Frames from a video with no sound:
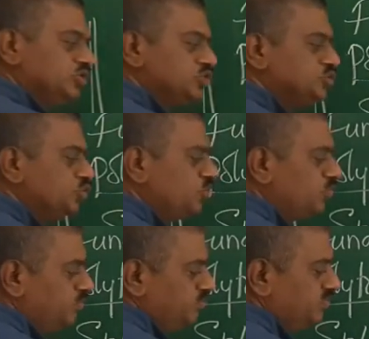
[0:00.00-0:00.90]

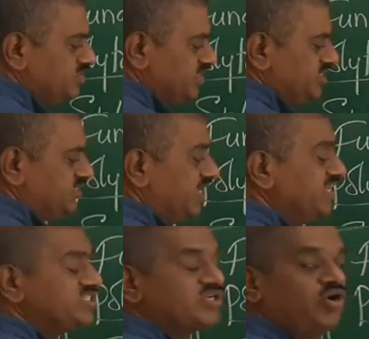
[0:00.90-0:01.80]
Zoopsis
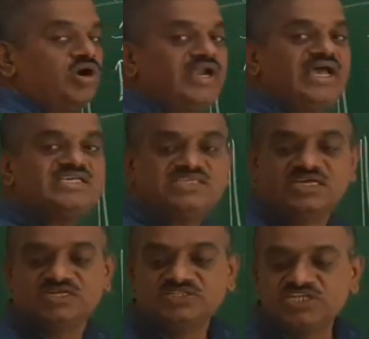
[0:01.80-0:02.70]
is called
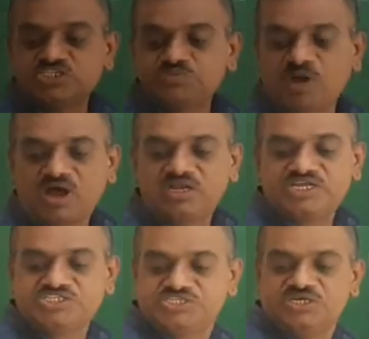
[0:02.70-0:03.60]
as the
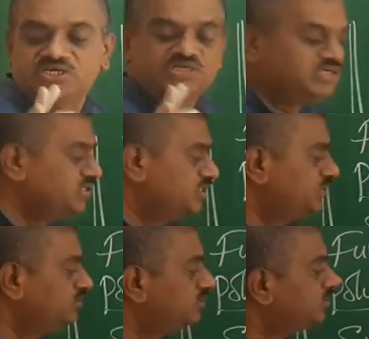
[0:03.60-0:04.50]
smallest
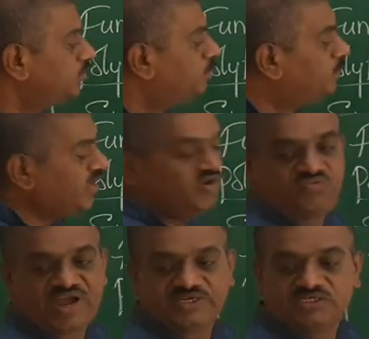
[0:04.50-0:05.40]

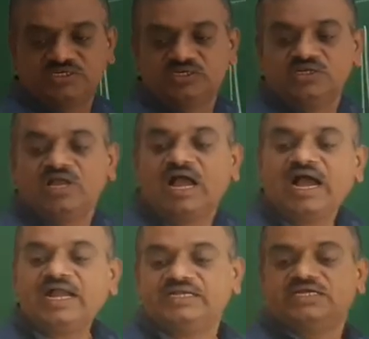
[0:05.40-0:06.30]
bryophyte.
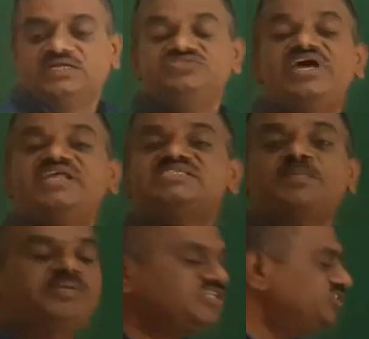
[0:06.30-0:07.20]
And there is
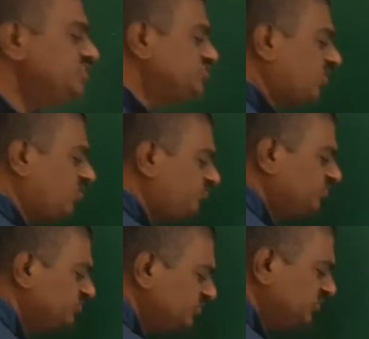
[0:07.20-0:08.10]
a presence
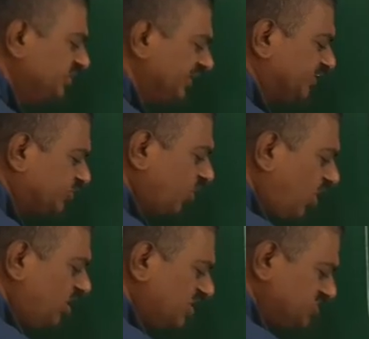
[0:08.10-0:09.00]
of the
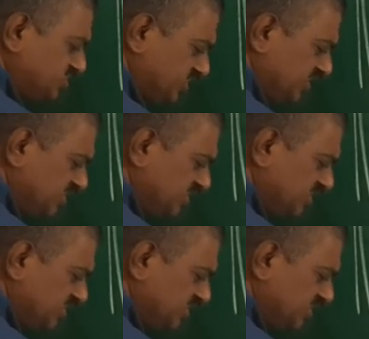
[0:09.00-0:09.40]
tallest